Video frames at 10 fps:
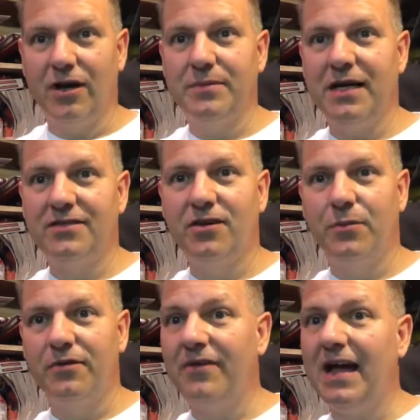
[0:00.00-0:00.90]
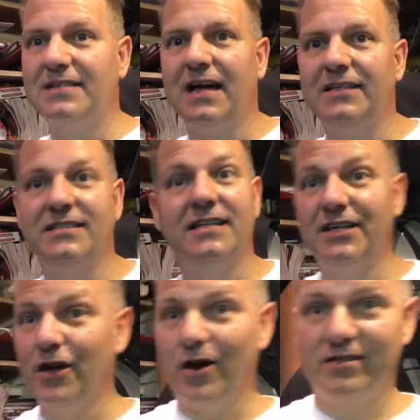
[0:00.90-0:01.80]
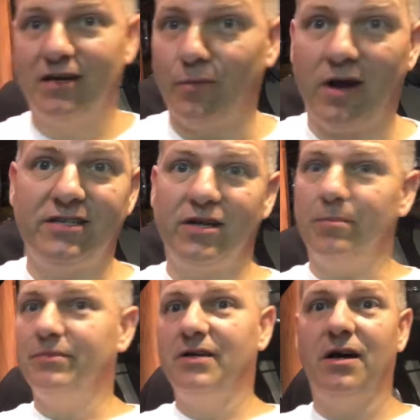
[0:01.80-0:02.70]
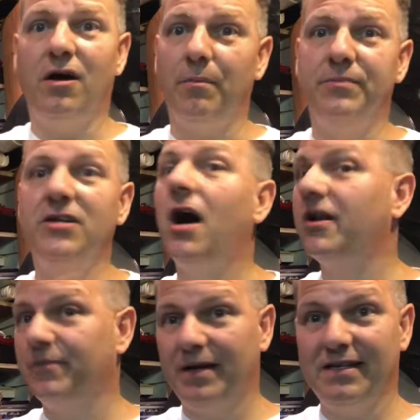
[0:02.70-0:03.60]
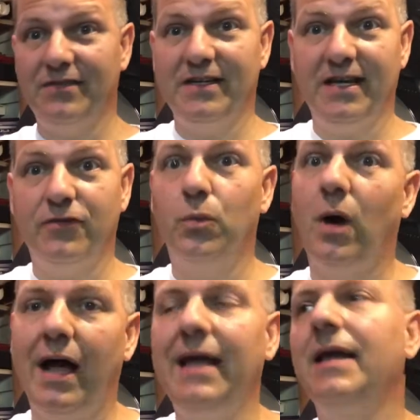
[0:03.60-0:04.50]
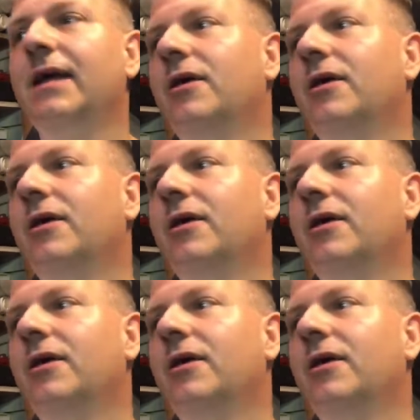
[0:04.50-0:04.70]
I'm not someone, in fact, I just did a yard sale where I dumped a ton of my DVDs. Why?